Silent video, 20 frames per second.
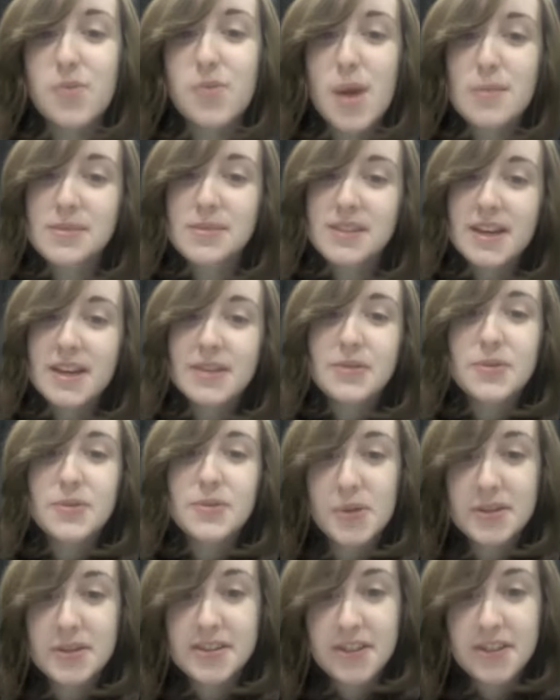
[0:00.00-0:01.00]
a website
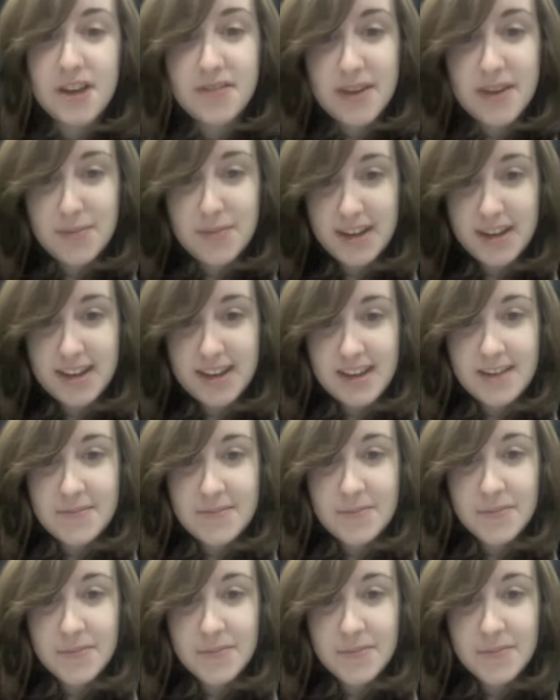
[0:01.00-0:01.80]
called SurveyMonkey.